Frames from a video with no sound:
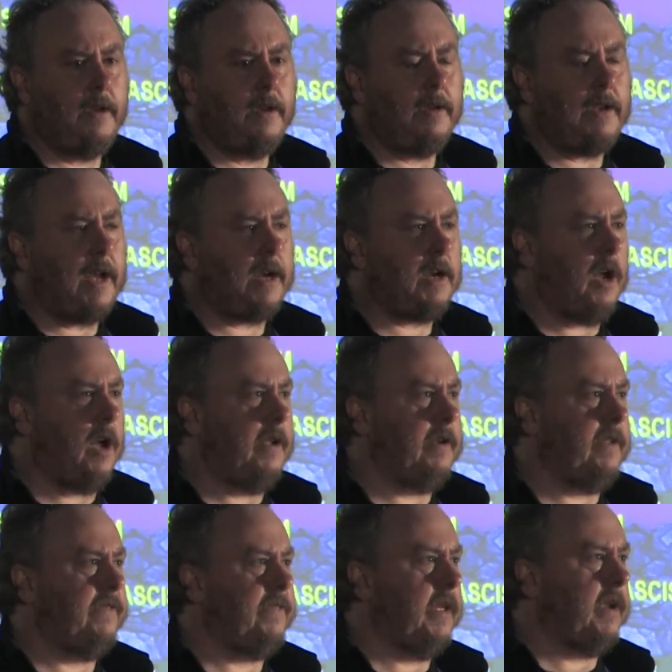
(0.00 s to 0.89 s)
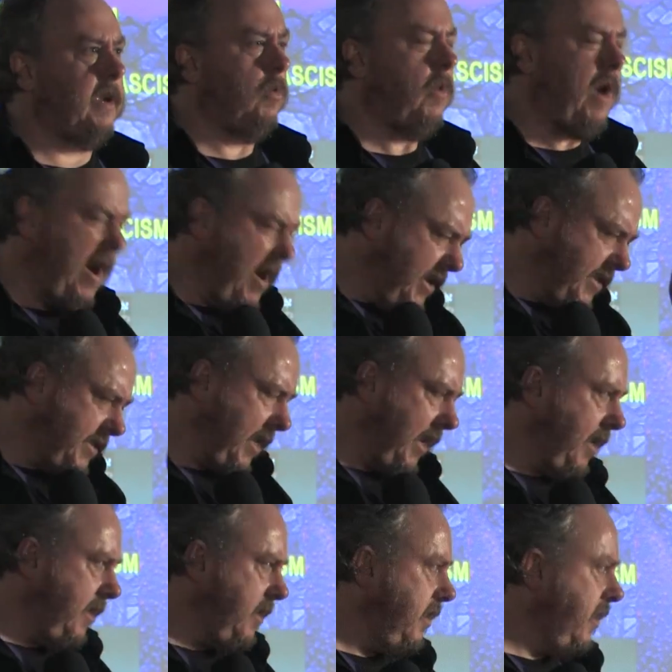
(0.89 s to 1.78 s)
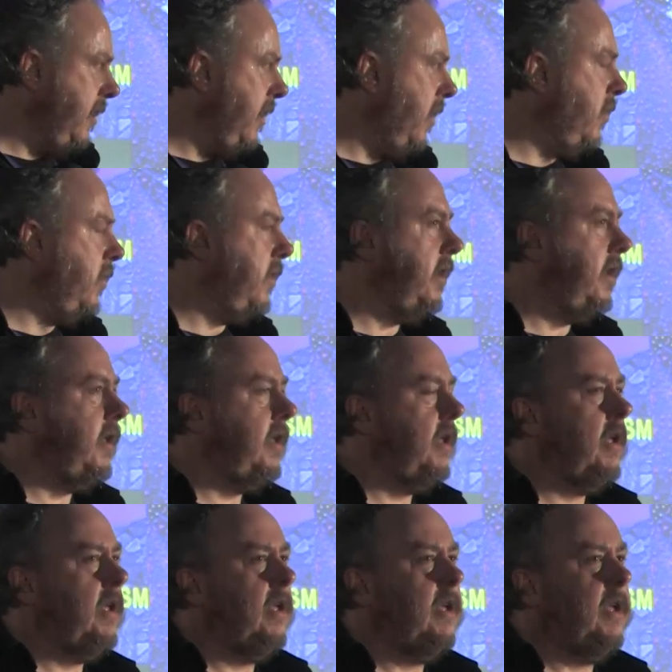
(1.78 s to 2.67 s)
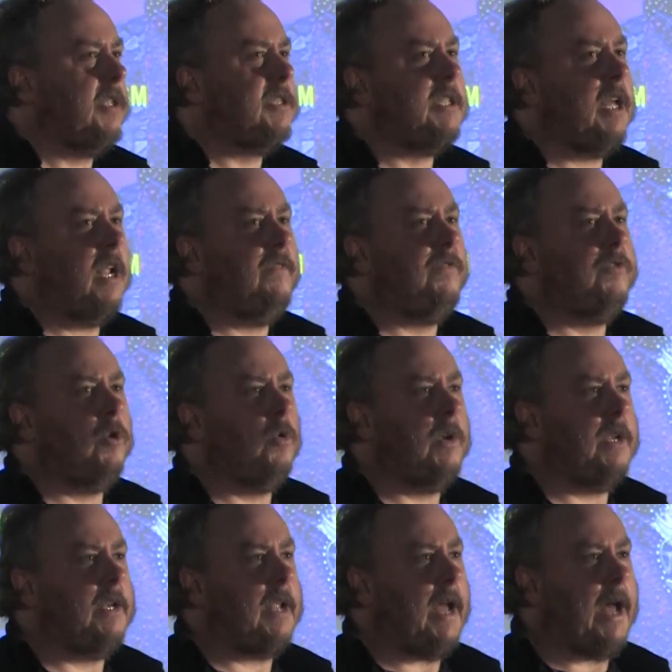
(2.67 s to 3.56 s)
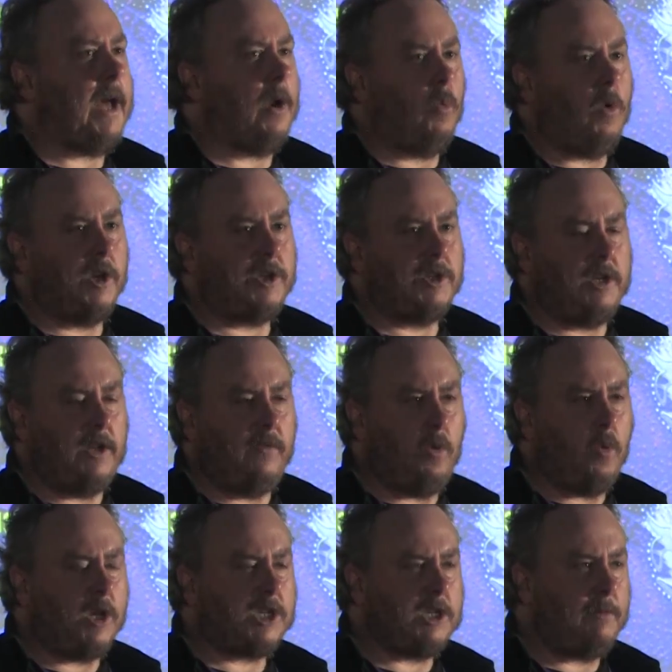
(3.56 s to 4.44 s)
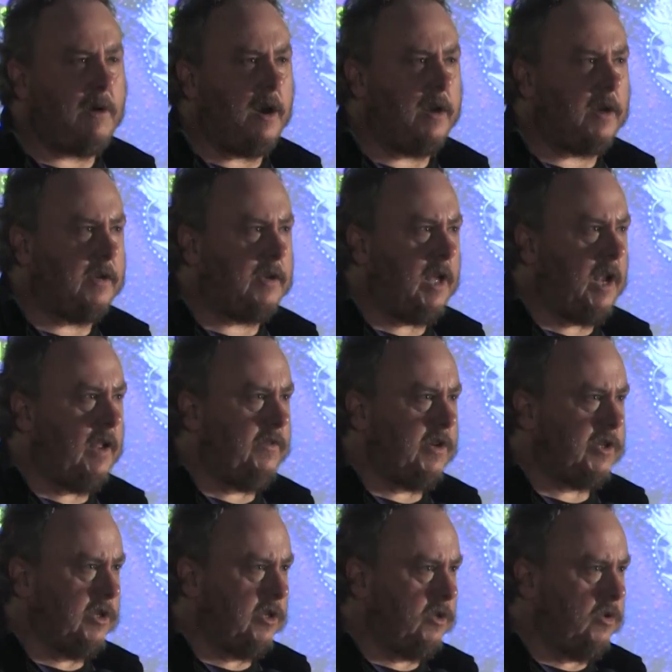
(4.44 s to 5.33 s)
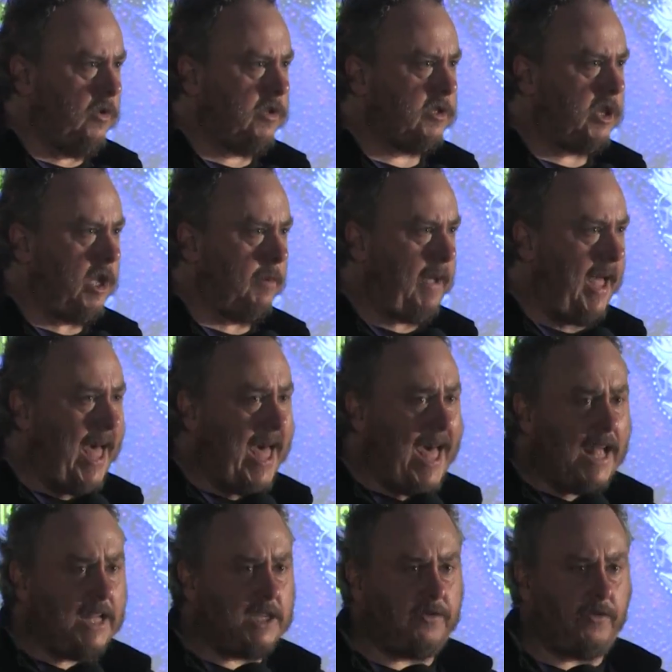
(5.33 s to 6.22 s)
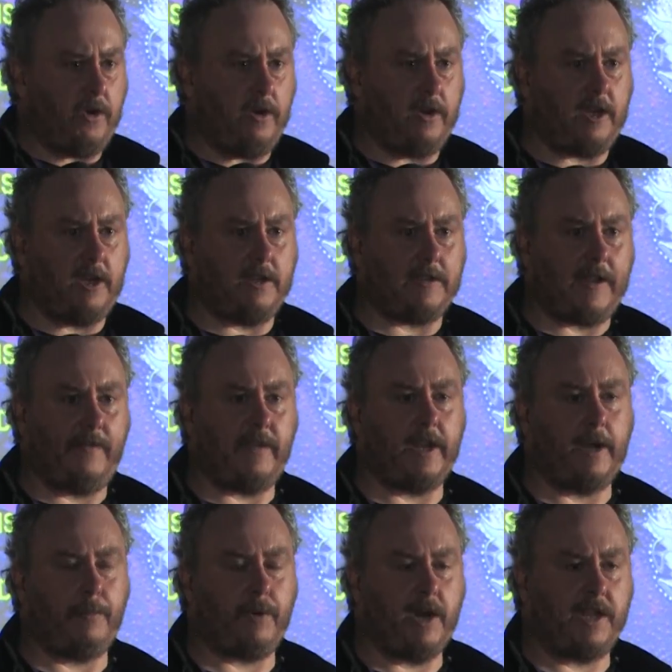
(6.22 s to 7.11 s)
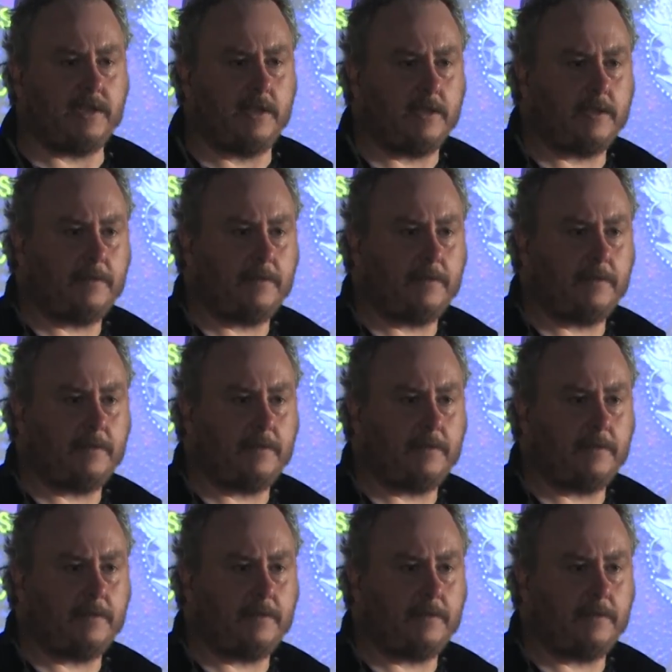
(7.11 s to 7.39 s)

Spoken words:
that kind of thing. Where is it? Instead of doing that and watching, if you watch American television, it's non-stop ads for these antidepressants,